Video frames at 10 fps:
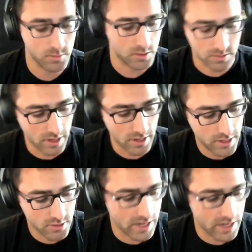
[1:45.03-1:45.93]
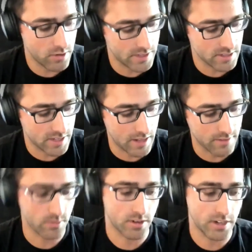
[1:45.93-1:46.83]
which was trying to invest in
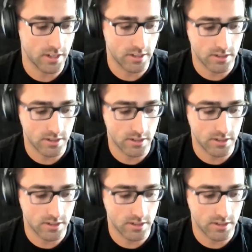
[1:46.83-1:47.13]
California.